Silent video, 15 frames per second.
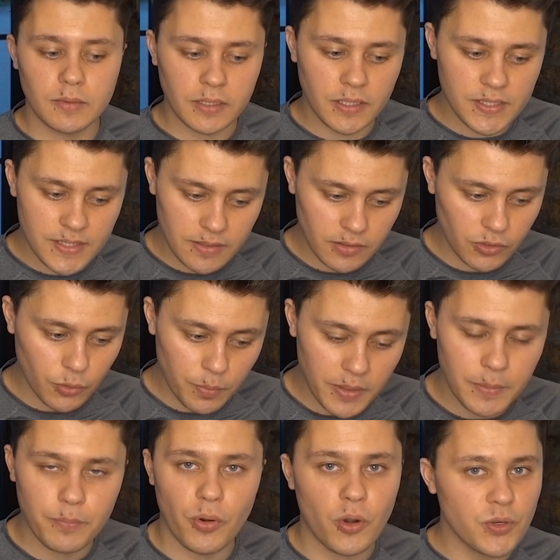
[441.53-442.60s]
Because to
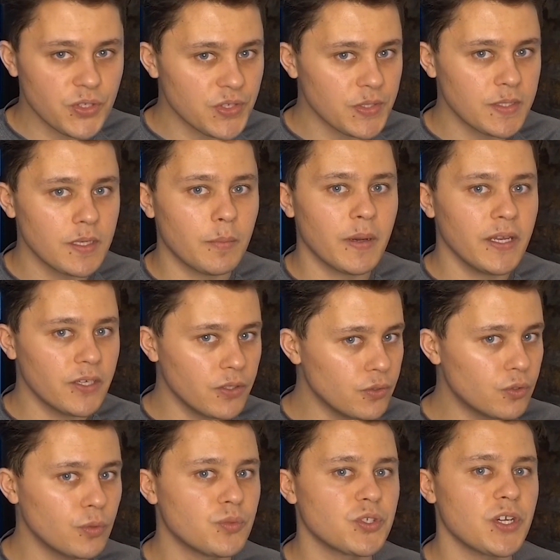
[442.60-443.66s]
me personally, on my
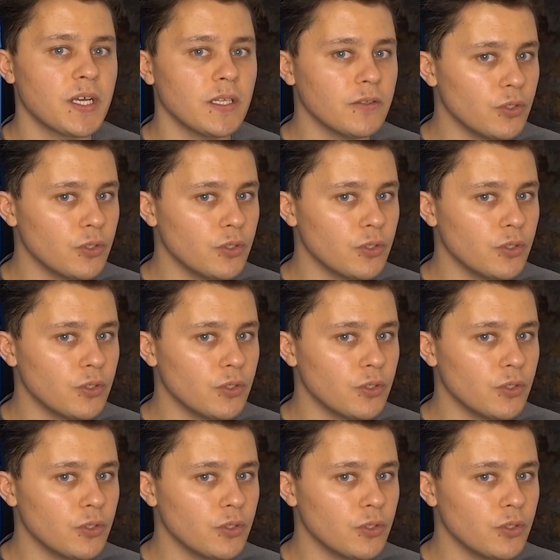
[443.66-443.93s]
YouTube channel,